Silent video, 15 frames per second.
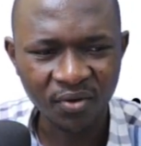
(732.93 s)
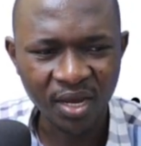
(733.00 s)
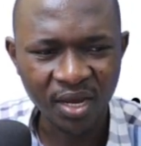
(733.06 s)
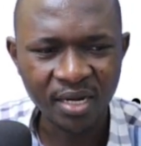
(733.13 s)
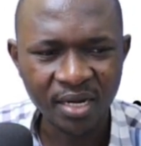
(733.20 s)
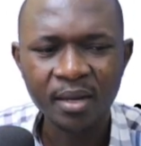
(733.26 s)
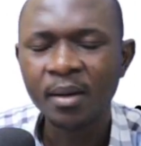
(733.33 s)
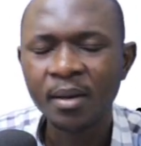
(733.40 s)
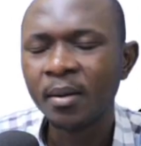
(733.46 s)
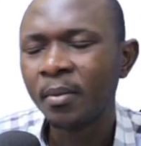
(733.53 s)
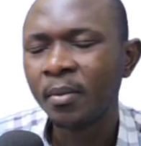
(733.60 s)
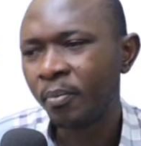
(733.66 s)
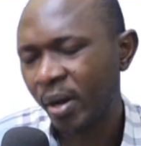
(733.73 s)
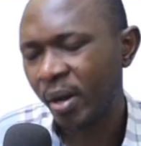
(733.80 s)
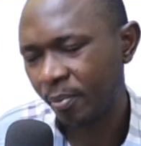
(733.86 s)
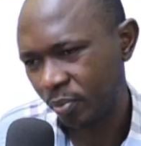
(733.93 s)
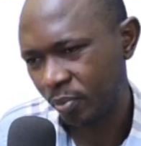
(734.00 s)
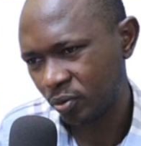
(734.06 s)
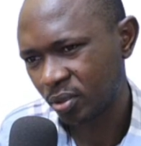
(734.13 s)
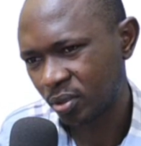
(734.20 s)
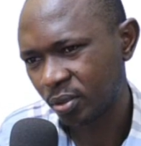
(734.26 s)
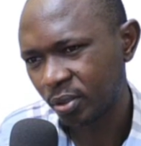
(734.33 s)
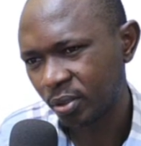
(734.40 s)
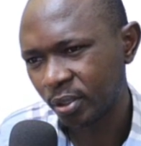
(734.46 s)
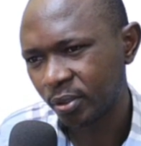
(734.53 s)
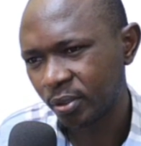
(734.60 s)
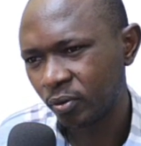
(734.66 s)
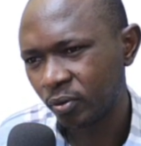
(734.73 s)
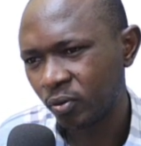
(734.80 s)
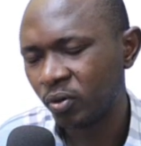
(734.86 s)
The right to use
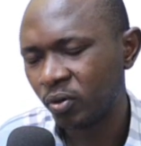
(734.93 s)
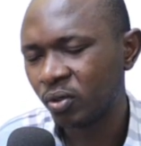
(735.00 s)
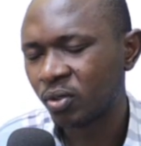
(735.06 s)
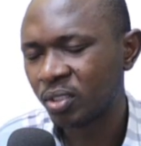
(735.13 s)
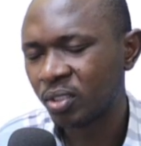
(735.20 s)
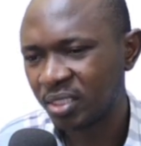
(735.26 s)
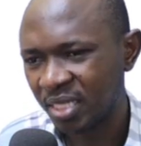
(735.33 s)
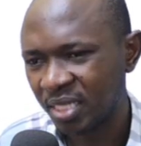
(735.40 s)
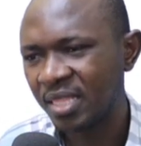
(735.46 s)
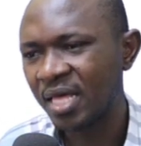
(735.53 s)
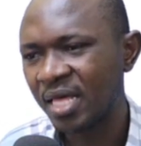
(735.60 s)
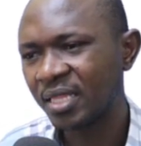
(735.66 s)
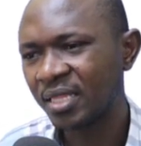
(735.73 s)
another person's land